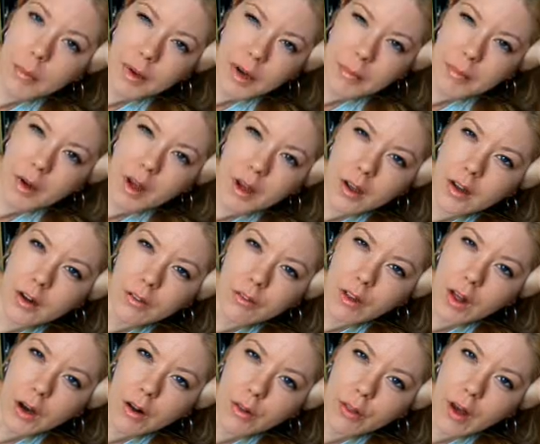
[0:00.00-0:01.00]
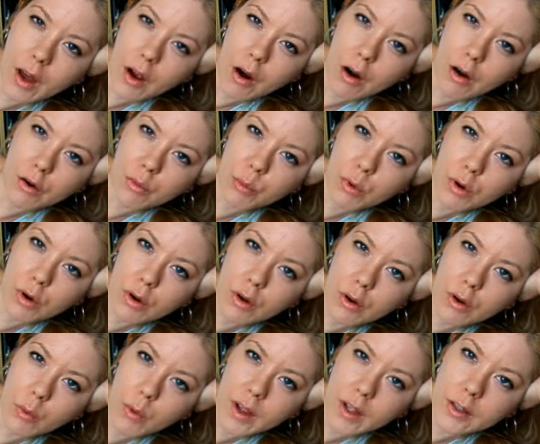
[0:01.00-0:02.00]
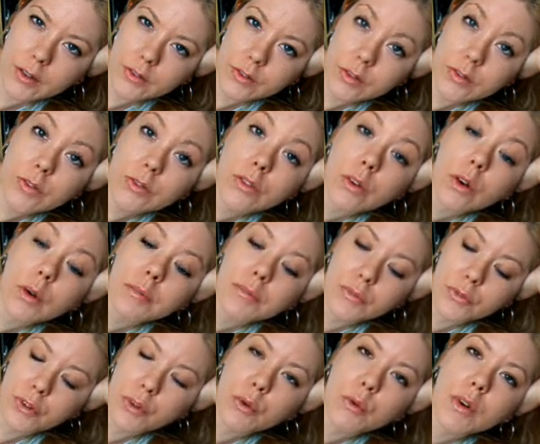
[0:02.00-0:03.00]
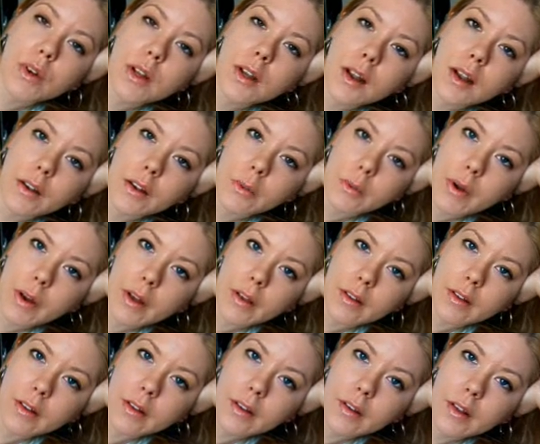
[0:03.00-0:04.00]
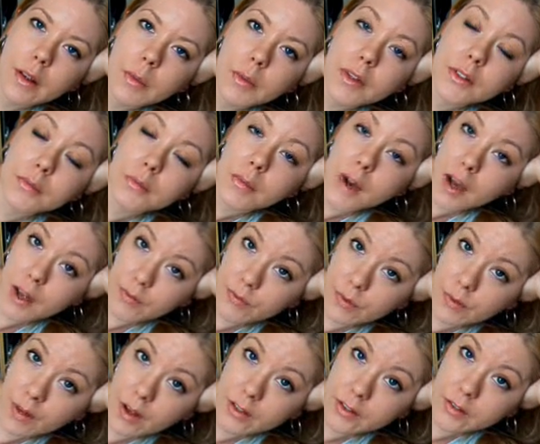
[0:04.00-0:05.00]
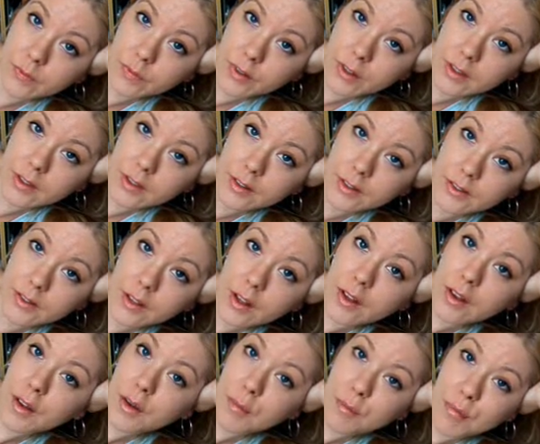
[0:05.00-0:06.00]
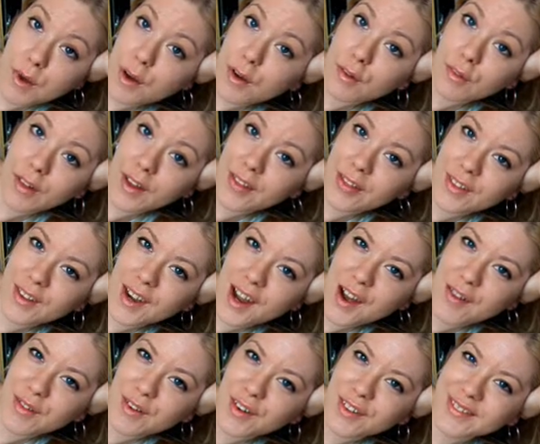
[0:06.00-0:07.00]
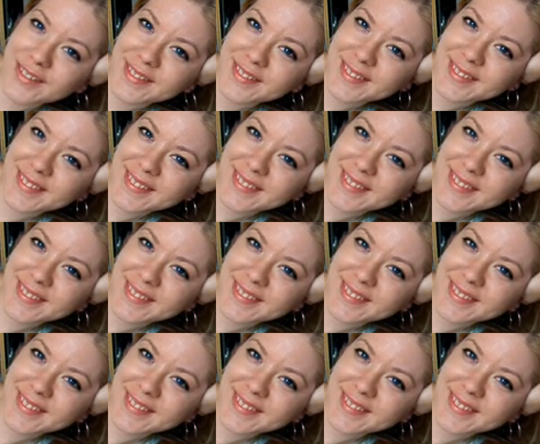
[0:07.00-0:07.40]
But I'm not going to let all that hard work go to waste, so I'm doing it anyway. Because my philosophy is, better late than never,